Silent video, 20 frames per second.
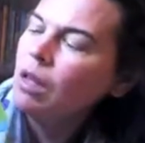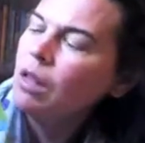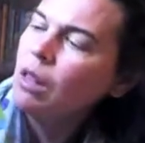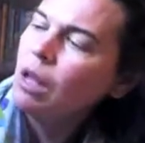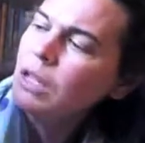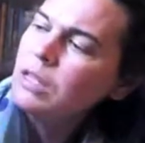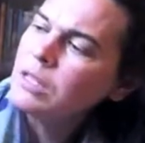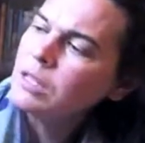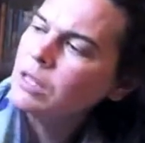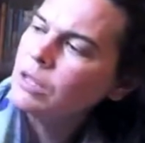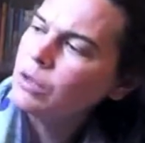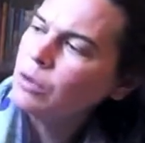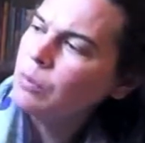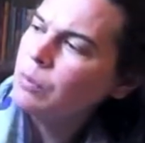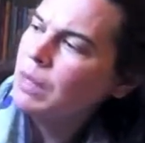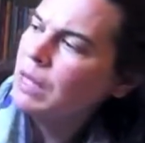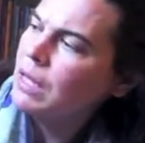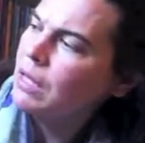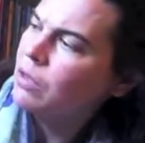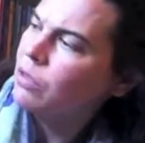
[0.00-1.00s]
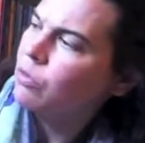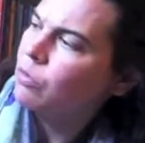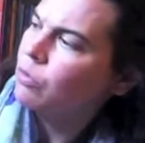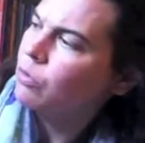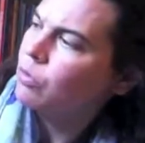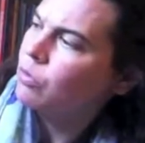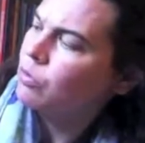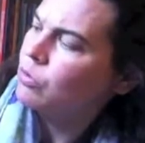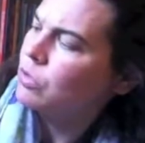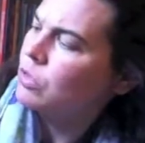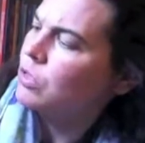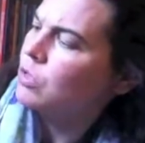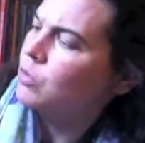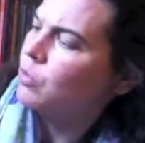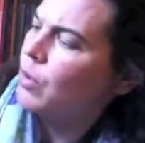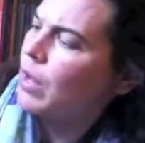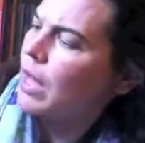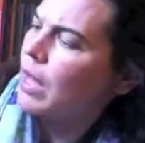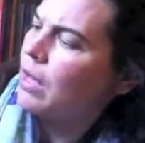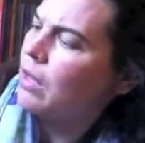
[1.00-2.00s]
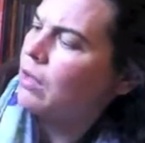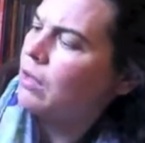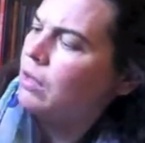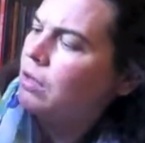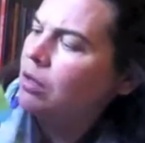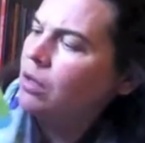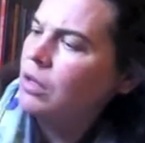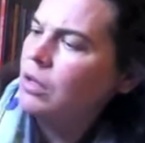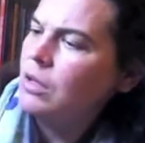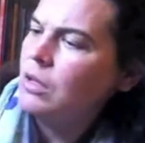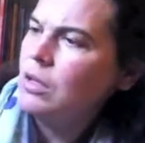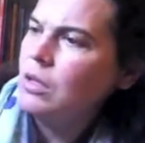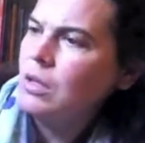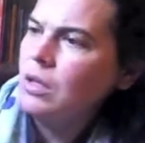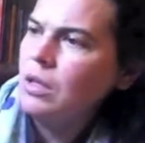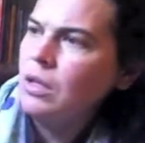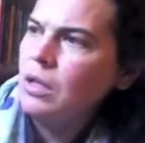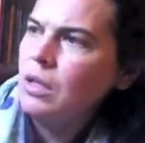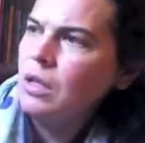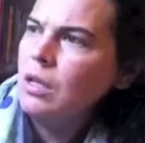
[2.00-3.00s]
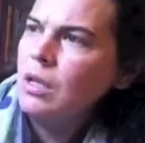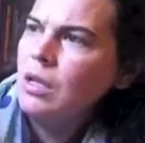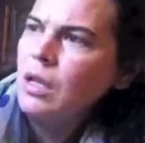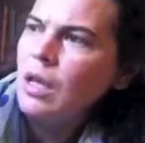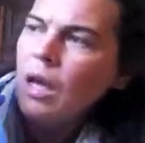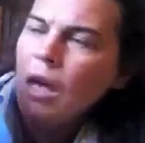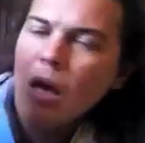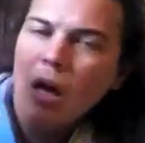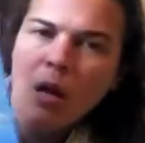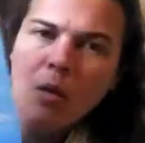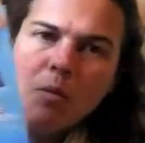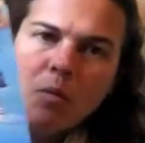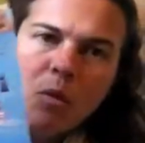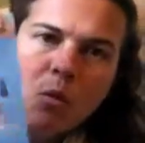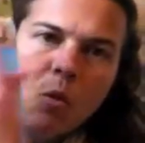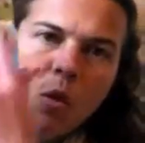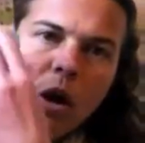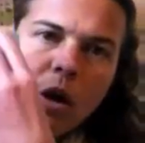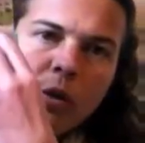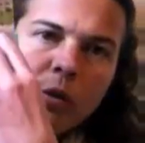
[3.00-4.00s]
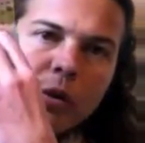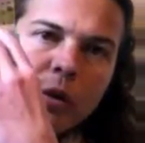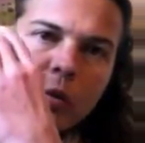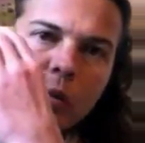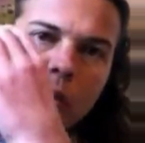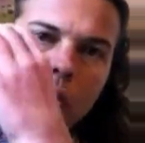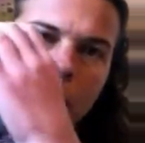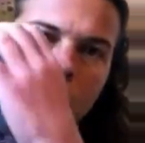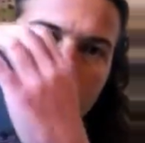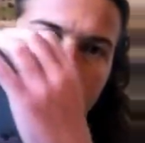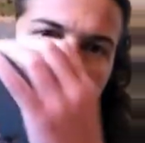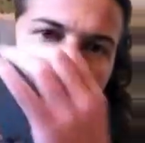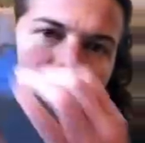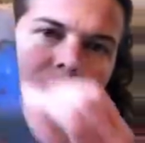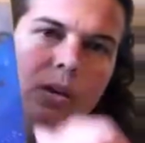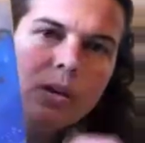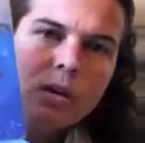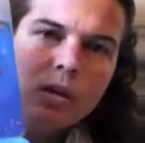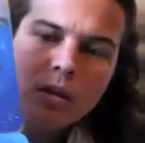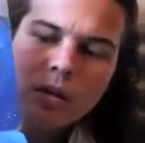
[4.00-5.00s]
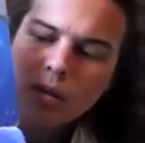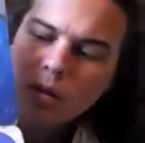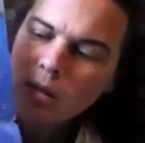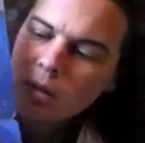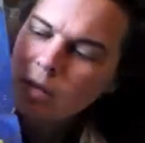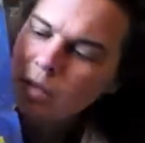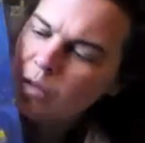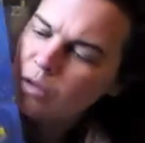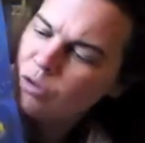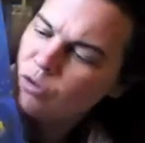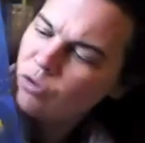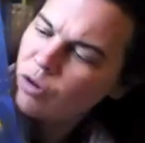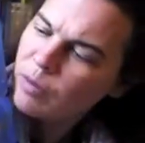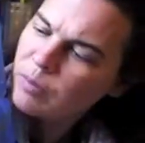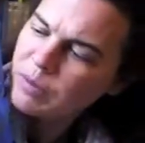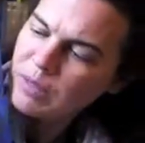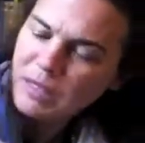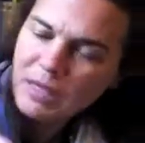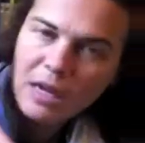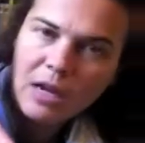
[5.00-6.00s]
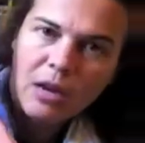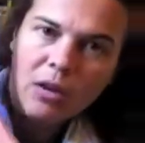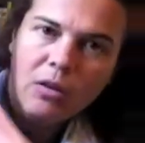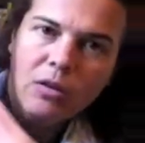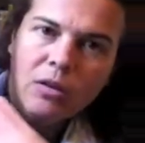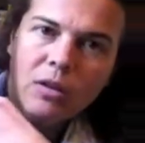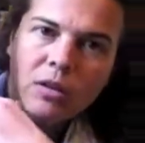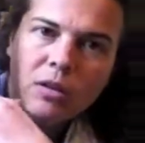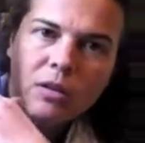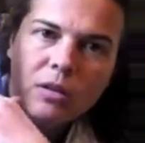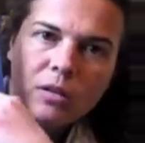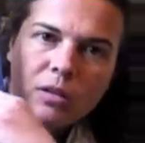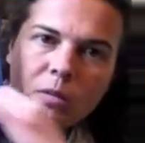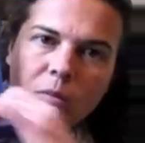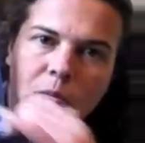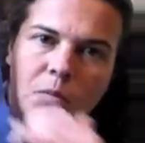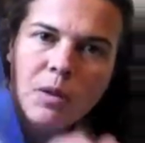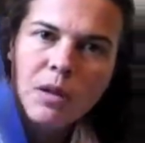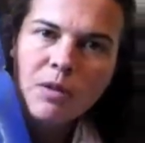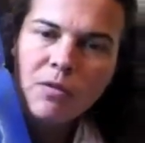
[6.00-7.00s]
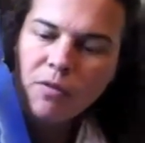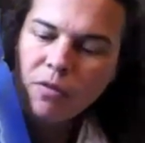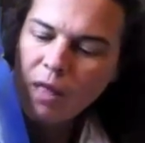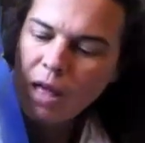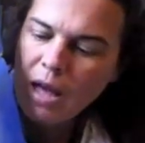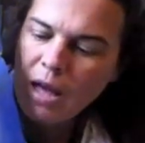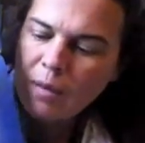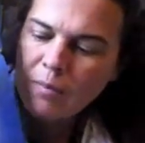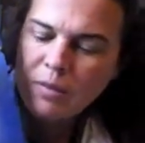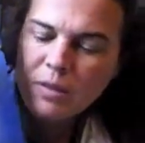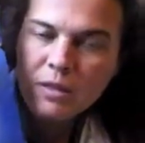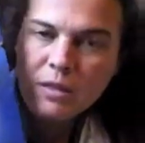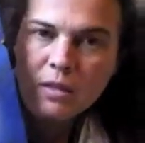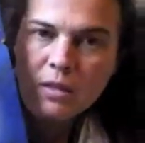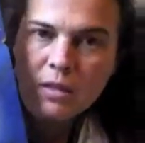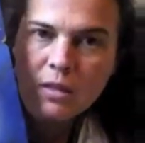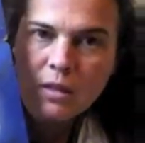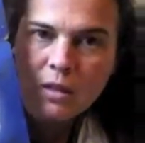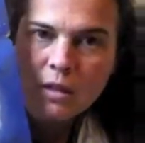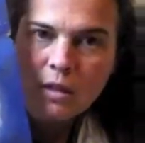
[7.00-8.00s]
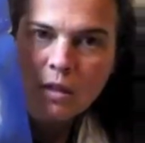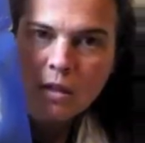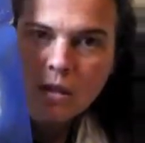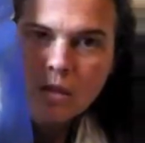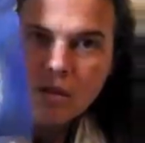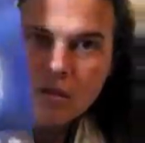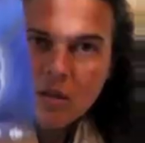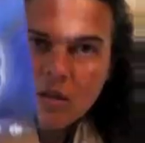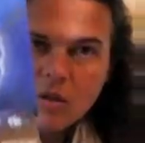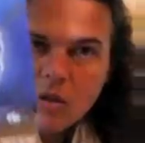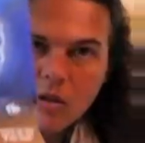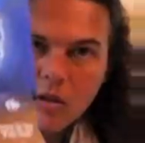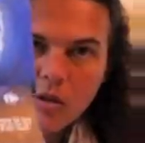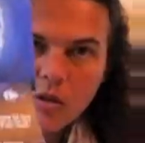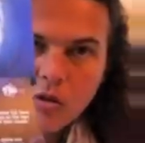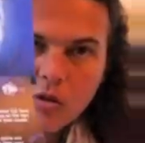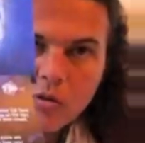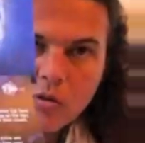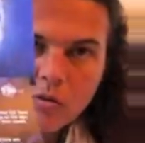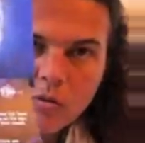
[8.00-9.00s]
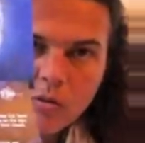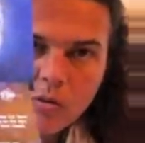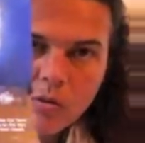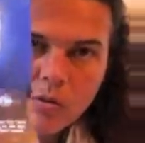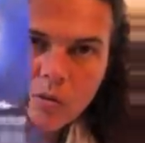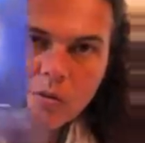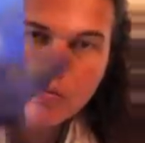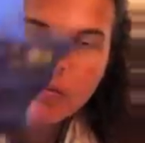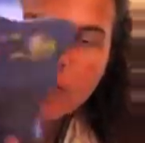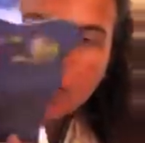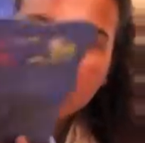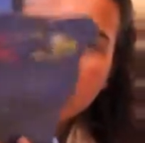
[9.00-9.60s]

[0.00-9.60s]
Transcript: lots of little peek-throughs as well. The watery world drops down, some big flaps to look through.